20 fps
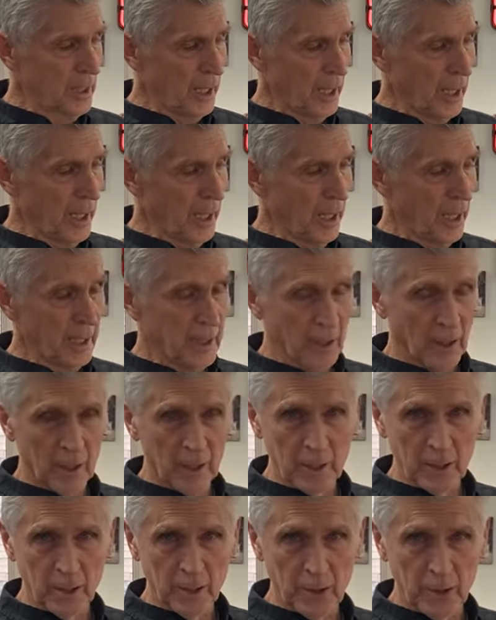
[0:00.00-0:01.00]
And
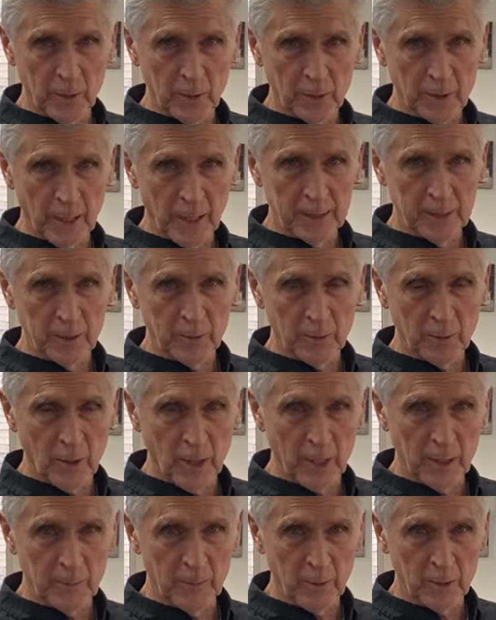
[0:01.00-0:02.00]
all it could do was add,
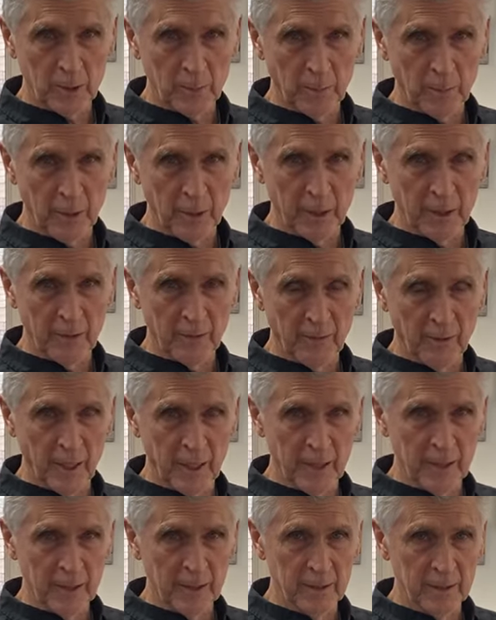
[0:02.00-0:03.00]
subtract, multiply, and
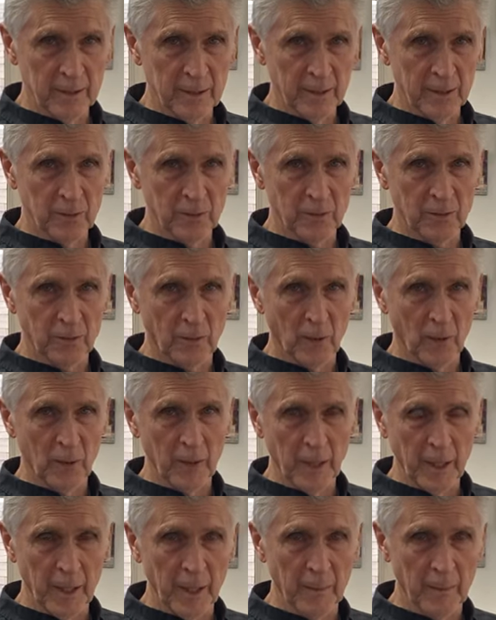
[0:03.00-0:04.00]
divide. Use four
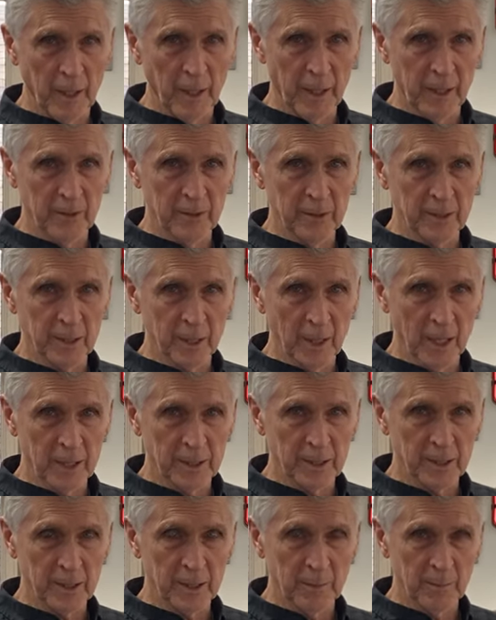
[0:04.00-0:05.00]
AA batteries that
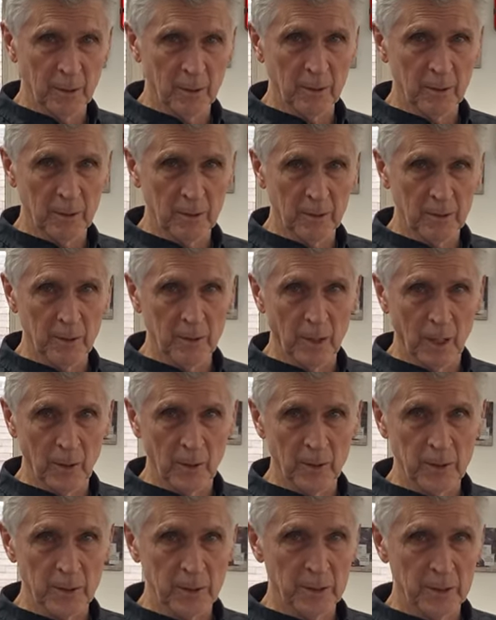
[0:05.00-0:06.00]
lasted about two
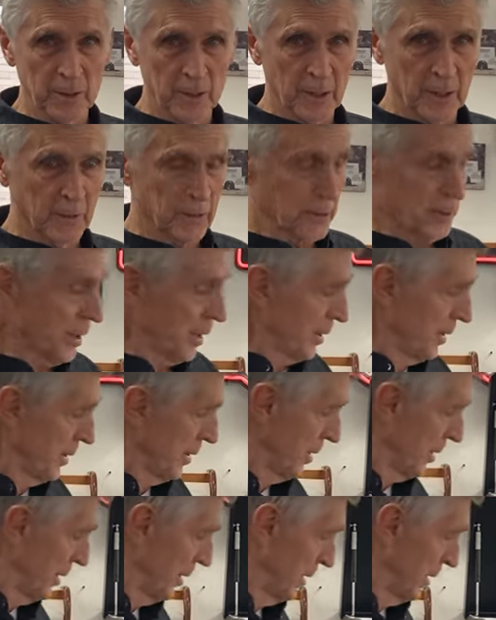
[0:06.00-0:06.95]
hours, and they were done.